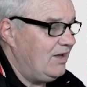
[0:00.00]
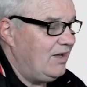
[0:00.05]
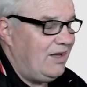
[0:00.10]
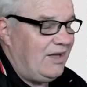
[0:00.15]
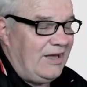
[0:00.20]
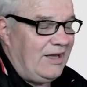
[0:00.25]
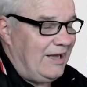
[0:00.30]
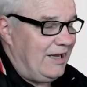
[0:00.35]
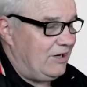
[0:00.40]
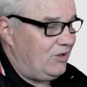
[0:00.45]

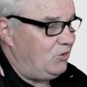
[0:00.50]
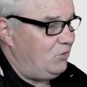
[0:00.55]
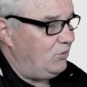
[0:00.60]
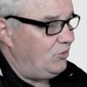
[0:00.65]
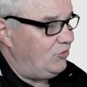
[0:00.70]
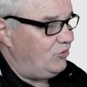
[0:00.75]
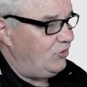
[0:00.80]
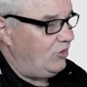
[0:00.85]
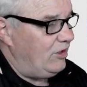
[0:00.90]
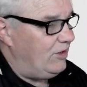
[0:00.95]

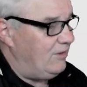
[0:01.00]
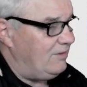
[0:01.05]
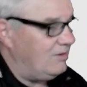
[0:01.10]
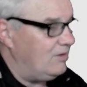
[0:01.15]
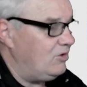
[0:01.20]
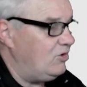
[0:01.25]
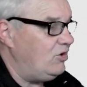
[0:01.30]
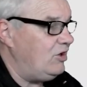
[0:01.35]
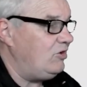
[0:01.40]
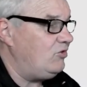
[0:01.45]
Accuracy,
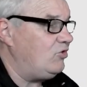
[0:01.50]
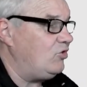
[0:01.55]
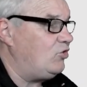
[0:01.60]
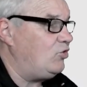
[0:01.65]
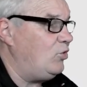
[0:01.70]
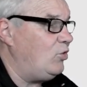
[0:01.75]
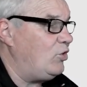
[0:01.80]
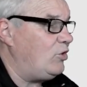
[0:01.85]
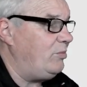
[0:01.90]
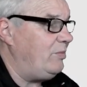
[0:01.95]
you need to
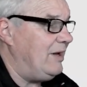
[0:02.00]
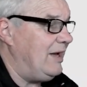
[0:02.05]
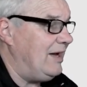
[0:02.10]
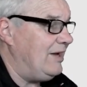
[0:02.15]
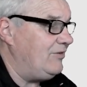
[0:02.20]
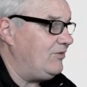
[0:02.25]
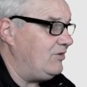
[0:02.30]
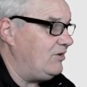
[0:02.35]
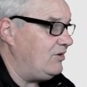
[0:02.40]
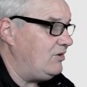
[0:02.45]
talk
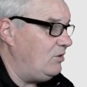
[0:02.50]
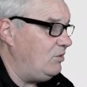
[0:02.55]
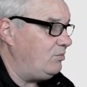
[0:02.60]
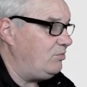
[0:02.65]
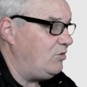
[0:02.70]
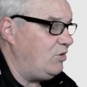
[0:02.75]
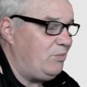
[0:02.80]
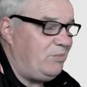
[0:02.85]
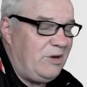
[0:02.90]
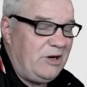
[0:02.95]
about your
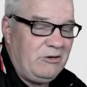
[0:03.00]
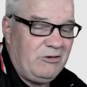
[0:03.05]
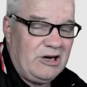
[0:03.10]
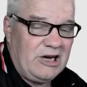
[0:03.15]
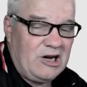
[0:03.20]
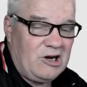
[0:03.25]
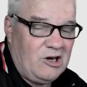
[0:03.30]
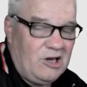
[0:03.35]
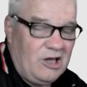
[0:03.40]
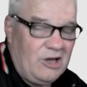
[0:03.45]

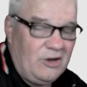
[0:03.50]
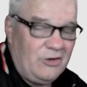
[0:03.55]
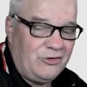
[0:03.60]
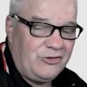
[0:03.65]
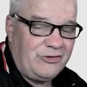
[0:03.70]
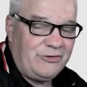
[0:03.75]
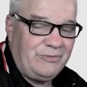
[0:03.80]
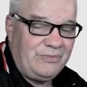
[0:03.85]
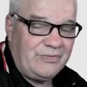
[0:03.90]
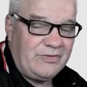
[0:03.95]
bearing
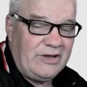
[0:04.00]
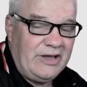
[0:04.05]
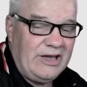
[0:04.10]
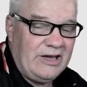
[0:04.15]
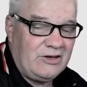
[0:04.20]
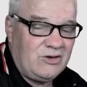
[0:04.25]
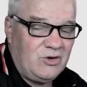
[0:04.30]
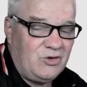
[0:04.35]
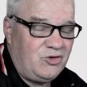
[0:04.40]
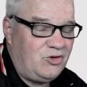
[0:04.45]
close,
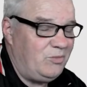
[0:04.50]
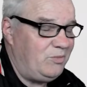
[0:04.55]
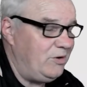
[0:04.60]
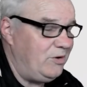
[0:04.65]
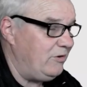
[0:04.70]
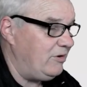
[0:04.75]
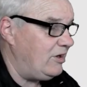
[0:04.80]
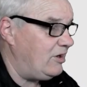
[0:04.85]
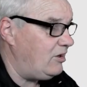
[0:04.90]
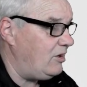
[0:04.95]
how good your
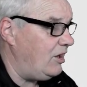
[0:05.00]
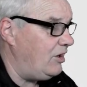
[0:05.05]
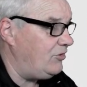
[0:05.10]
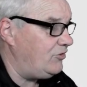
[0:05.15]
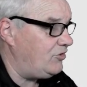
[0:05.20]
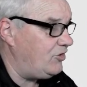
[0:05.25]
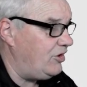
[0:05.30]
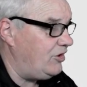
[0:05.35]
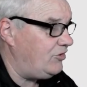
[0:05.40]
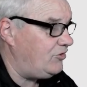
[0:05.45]
bearing
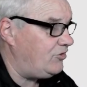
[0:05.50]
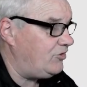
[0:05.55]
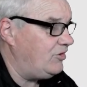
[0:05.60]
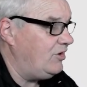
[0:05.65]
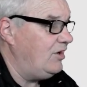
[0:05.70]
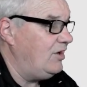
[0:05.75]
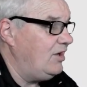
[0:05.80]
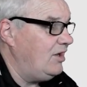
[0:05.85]
close is,